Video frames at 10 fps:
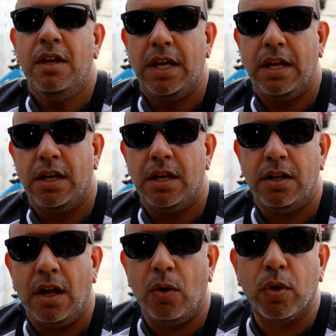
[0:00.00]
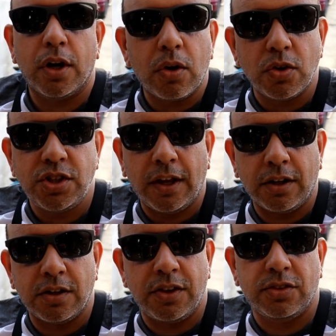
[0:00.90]
and uh, we're gonna go check
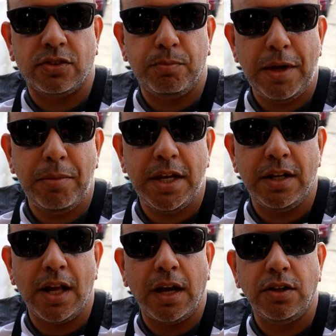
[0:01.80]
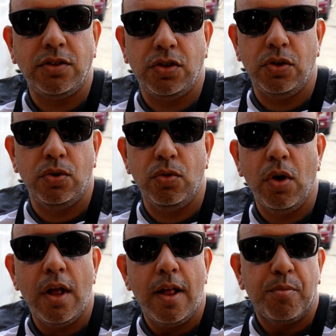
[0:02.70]
this
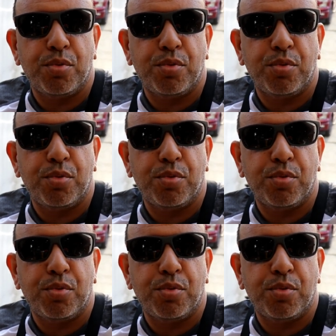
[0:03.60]
BB92